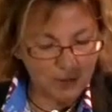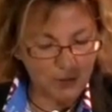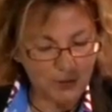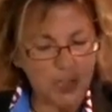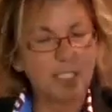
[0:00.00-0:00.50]

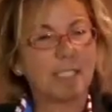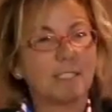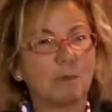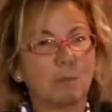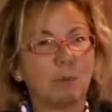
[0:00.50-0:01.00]
city
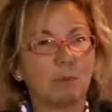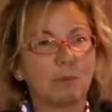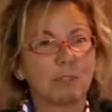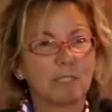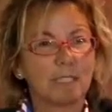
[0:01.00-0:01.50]
and
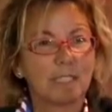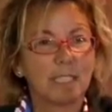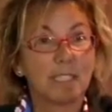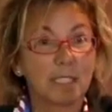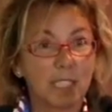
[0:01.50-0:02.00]
port. Doug